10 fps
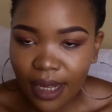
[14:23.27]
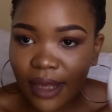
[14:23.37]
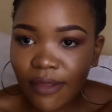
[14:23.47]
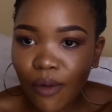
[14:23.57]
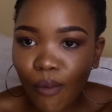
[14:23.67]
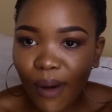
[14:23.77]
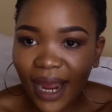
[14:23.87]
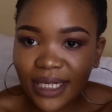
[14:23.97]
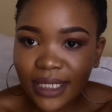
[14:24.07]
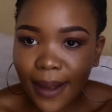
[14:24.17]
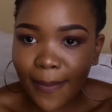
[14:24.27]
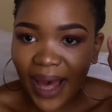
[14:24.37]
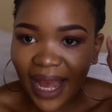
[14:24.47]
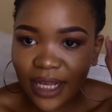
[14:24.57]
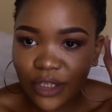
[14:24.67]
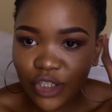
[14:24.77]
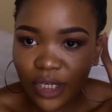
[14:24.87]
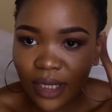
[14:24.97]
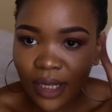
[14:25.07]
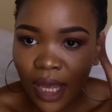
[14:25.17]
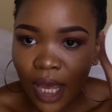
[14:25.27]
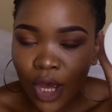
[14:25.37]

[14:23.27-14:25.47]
in the white packaging,